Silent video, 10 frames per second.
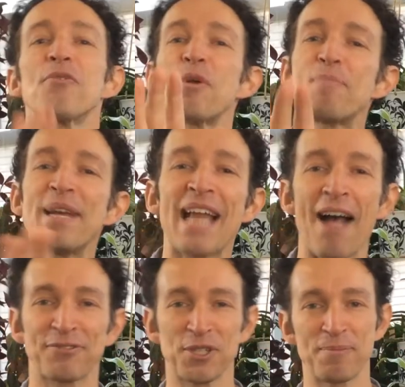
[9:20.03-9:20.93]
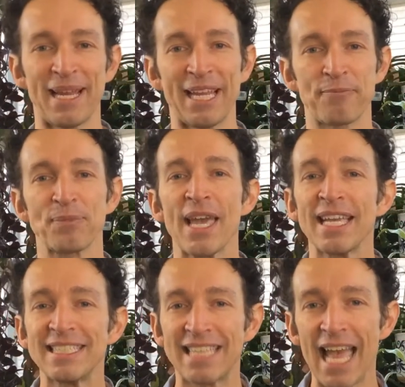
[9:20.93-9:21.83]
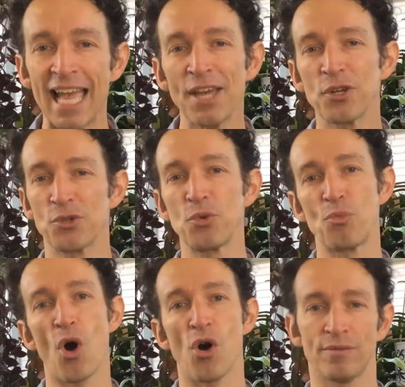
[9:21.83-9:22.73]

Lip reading: repeat after me. Denouement.